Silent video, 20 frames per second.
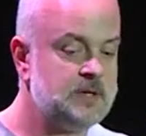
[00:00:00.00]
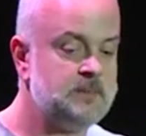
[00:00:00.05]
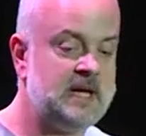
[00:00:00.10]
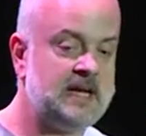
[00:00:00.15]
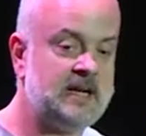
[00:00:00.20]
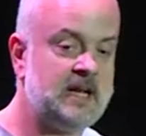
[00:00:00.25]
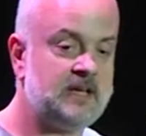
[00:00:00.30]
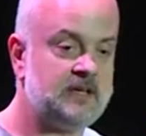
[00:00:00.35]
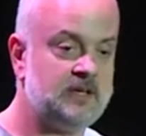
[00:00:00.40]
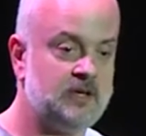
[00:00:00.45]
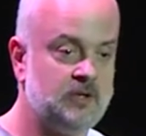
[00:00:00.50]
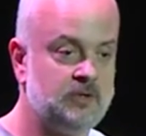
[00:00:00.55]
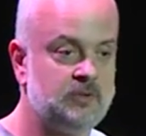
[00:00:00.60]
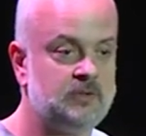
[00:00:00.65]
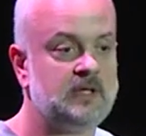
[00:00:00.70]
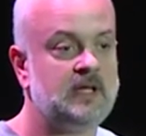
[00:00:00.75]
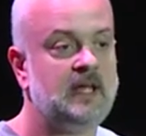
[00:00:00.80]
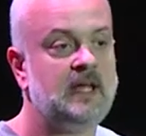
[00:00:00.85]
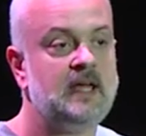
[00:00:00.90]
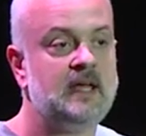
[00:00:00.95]
may not know
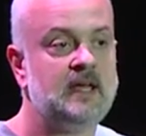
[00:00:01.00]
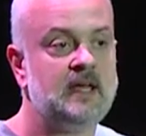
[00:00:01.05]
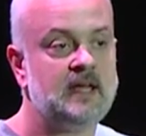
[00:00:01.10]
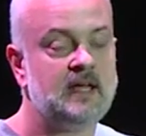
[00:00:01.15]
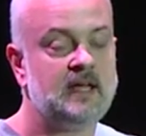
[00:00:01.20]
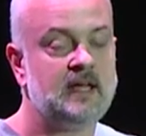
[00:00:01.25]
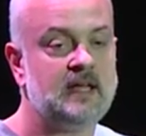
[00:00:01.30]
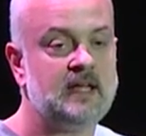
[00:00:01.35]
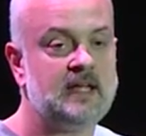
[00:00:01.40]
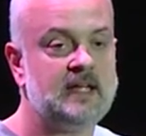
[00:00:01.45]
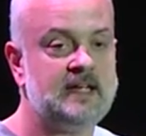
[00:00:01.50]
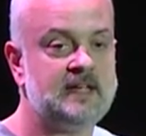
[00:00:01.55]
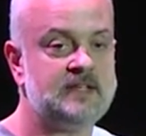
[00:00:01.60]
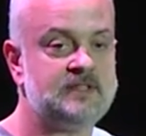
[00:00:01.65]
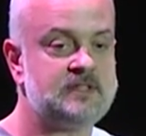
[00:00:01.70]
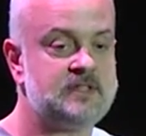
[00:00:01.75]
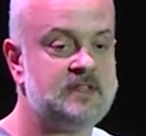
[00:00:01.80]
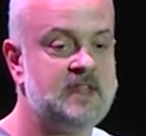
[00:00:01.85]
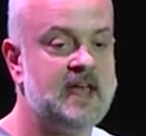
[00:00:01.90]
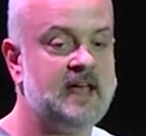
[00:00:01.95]

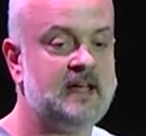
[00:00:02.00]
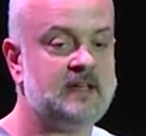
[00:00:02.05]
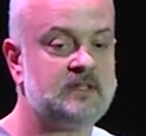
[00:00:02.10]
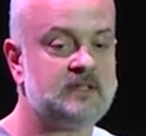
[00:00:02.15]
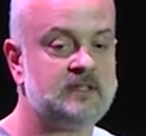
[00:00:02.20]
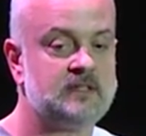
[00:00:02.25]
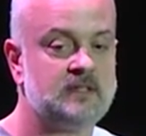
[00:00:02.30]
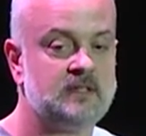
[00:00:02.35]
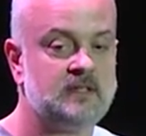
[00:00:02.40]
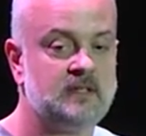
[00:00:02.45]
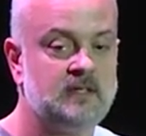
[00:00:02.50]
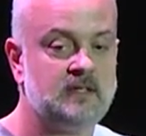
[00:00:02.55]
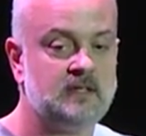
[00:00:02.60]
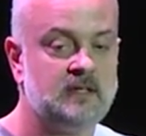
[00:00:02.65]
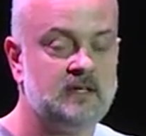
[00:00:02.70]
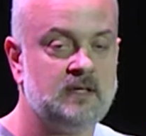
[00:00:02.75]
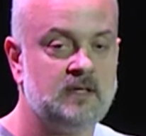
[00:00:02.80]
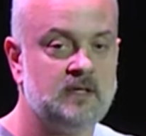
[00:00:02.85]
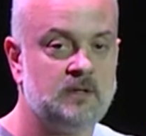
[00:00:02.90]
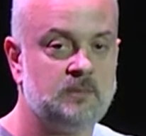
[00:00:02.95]
is that
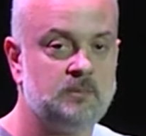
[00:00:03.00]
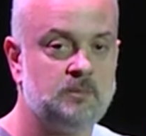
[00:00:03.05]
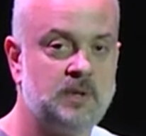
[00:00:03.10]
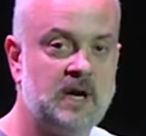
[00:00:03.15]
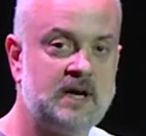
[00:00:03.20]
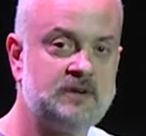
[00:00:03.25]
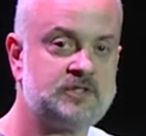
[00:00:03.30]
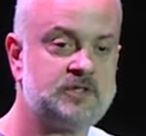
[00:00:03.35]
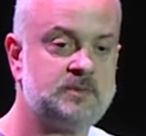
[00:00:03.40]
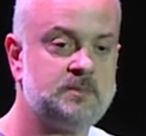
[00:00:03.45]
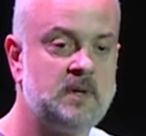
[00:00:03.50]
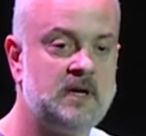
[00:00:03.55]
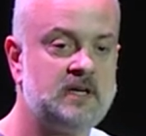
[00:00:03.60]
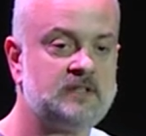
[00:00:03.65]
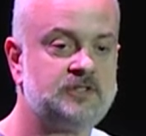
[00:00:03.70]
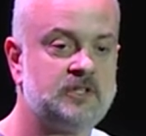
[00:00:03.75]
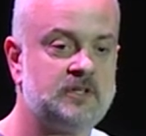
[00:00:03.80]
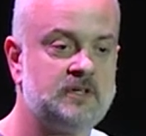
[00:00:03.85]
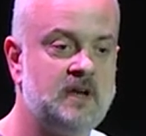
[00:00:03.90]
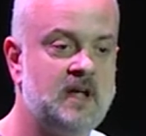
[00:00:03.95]
browser
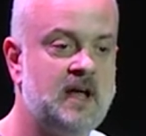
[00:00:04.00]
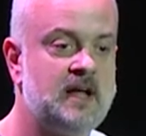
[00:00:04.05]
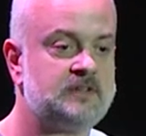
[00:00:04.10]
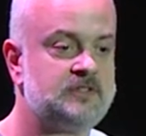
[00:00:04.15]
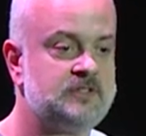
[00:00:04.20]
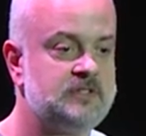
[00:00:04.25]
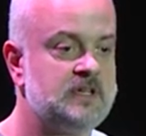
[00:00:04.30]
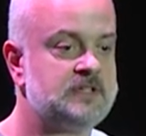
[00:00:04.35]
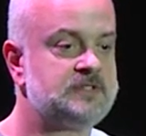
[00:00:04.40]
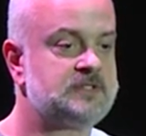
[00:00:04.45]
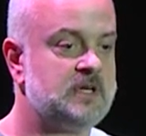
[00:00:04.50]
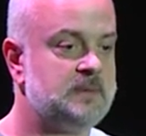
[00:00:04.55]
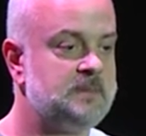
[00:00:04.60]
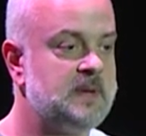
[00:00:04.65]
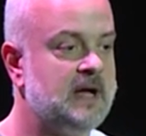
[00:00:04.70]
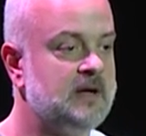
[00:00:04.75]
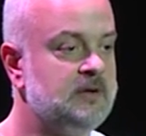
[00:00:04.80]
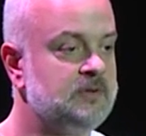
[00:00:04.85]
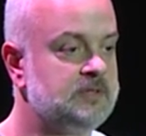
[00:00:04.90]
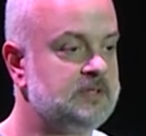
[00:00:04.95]
bugs are not just
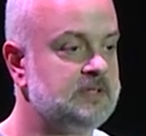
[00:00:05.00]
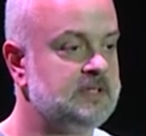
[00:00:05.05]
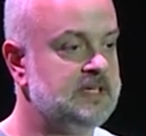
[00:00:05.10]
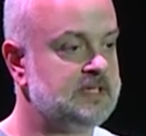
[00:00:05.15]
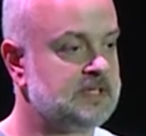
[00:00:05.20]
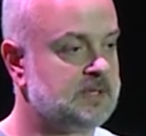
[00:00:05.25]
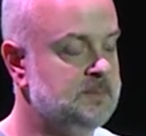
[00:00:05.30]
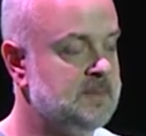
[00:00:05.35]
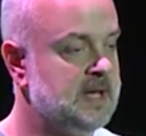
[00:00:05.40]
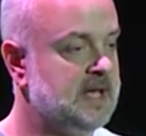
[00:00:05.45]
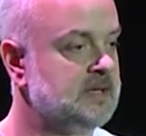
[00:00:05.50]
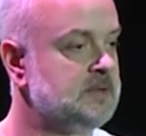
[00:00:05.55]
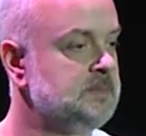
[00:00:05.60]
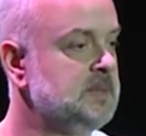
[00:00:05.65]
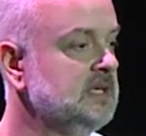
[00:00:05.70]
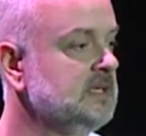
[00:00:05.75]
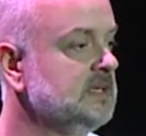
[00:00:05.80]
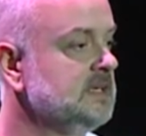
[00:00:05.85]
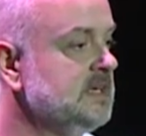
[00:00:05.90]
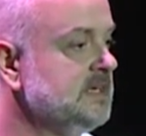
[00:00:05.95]
about
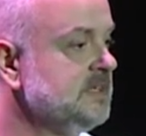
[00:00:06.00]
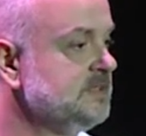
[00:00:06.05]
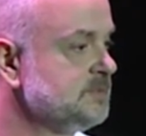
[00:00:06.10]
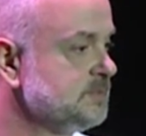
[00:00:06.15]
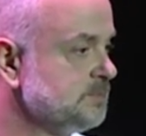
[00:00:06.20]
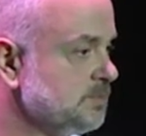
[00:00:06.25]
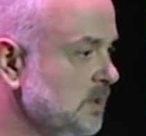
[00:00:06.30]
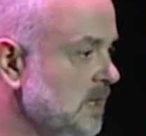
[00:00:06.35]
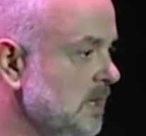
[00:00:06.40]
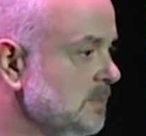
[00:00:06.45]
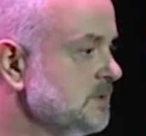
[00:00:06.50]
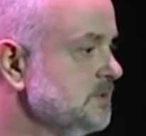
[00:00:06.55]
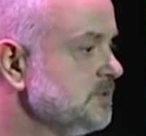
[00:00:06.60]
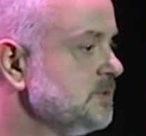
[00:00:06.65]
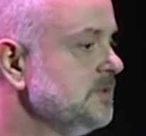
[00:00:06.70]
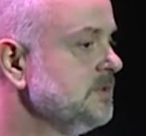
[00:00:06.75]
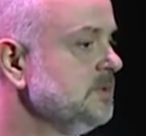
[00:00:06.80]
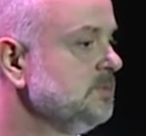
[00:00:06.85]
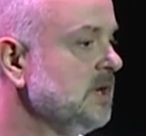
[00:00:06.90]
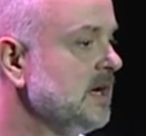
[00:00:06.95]
incompatibilities, problems
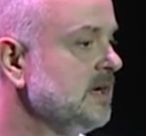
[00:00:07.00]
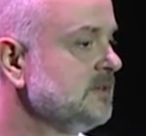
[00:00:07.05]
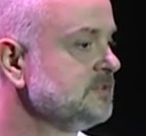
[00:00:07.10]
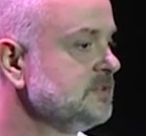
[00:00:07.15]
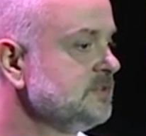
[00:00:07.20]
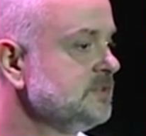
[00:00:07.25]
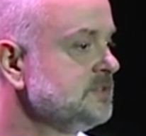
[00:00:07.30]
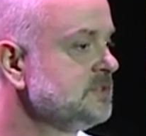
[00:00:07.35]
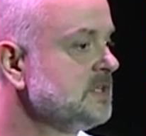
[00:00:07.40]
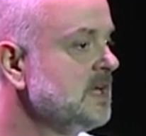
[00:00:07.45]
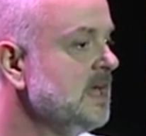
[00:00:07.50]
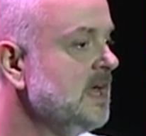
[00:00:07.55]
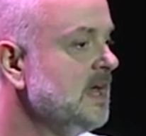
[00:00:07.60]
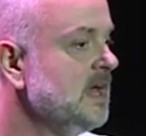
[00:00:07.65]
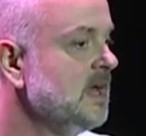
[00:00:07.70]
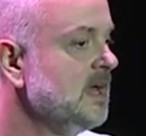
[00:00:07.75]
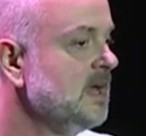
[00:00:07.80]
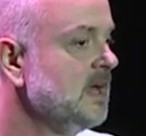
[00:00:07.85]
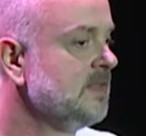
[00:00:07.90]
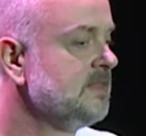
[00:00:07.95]
with the browsers.
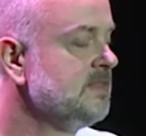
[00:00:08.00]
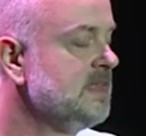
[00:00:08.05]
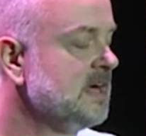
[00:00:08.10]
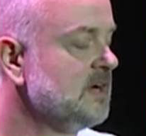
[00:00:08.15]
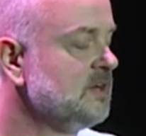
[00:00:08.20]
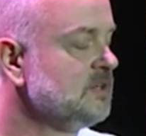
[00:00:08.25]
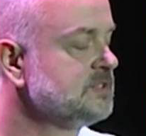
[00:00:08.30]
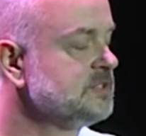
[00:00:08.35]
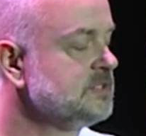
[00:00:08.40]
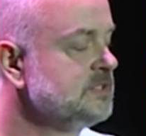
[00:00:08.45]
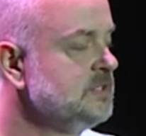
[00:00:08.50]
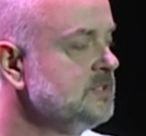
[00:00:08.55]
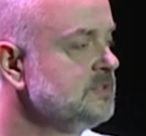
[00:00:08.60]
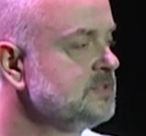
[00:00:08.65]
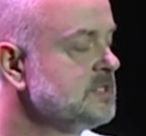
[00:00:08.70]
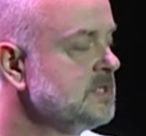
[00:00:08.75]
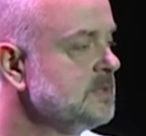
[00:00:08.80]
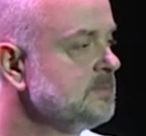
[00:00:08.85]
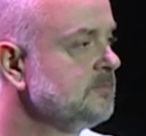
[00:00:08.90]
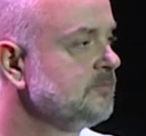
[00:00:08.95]
They also use
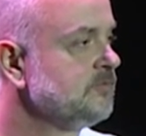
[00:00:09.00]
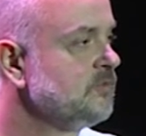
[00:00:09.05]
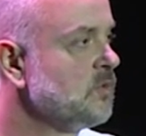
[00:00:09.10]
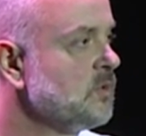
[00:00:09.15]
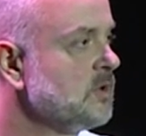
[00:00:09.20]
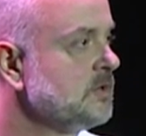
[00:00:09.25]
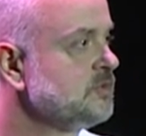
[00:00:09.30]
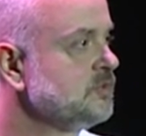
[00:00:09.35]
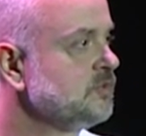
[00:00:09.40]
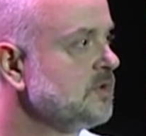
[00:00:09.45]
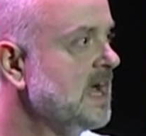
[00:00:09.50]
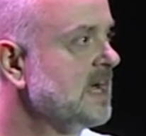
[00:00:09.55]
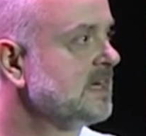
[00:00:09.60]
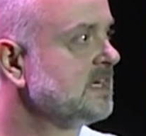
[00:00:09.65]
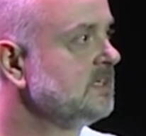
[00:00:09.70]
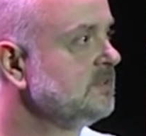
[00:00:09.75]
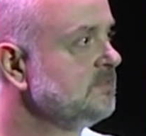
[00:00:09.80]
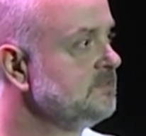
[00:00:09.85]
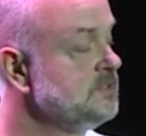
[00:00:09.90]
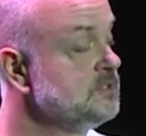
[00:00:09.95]
them for
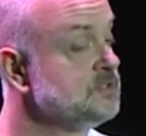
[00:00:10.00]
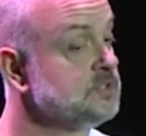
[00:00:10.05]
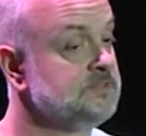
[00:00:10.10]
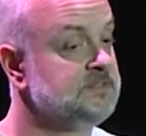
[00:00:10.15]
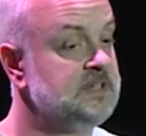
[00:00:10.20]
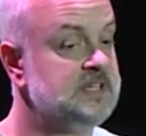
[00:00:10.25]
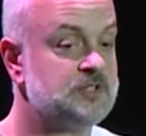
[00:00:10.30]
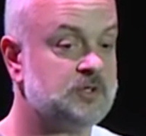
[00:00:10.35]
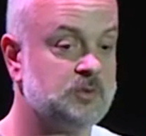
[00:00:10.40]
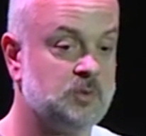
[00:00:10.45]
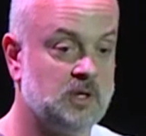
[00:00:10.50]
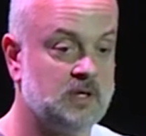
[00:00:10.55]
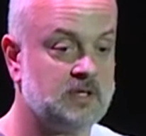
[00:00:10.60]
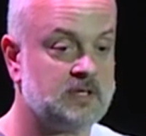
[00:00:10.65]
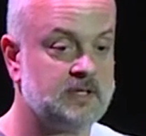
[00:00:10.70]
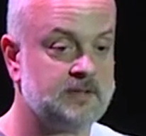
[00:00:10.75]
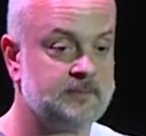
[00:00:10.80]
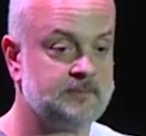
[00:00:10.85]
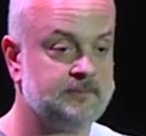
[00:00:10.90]
tracking future feature work.